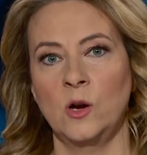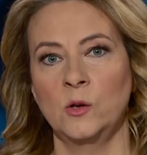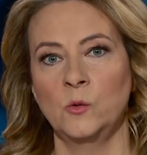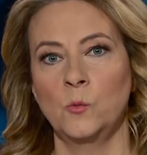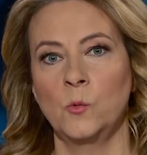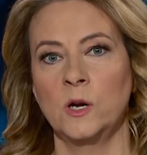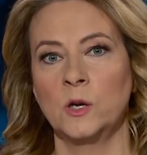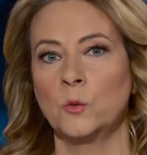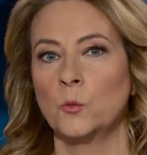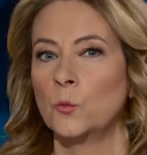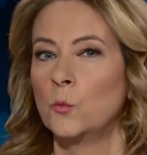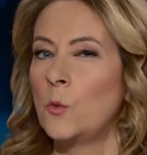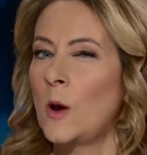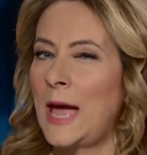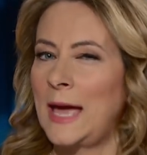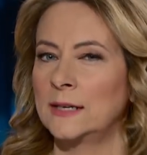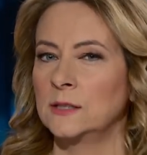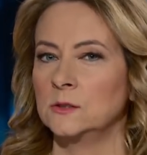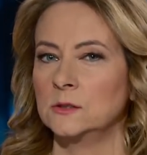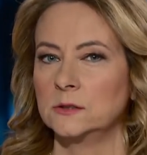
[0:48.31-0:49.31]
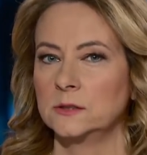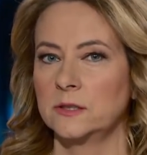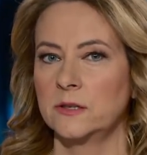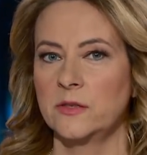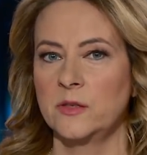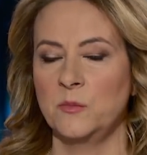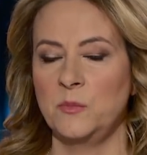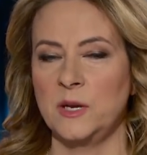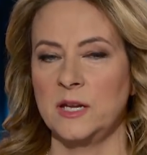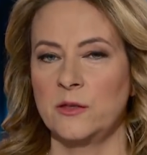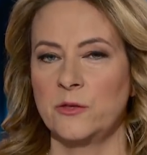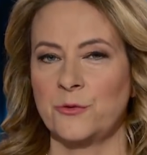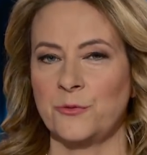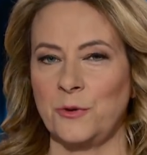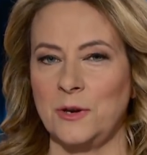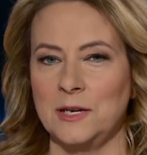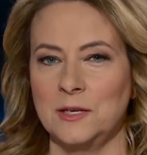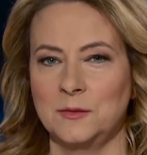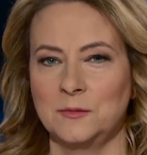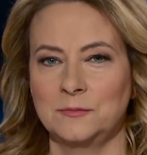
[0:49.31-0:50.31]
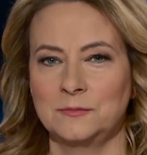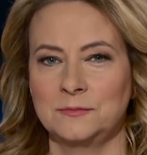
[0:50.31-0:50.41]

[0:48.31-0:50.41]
on what rattled the big three.